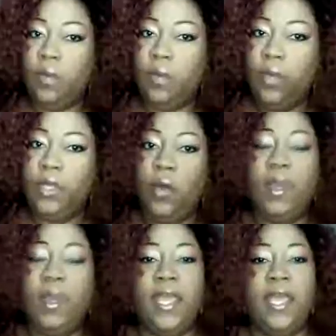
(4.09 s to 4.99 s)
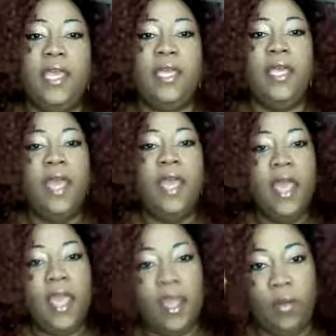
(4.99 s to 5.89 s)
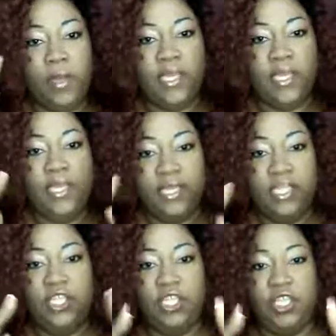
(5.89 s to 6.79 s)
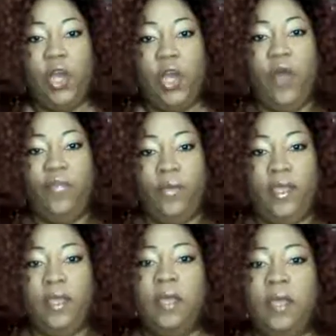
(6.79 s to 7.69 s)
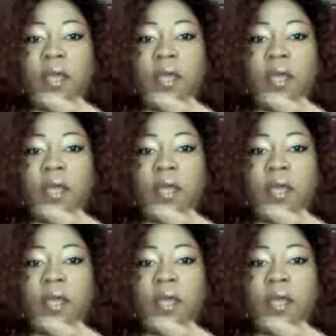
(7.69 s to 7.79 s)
i want to go ahead and i want to get this shit over with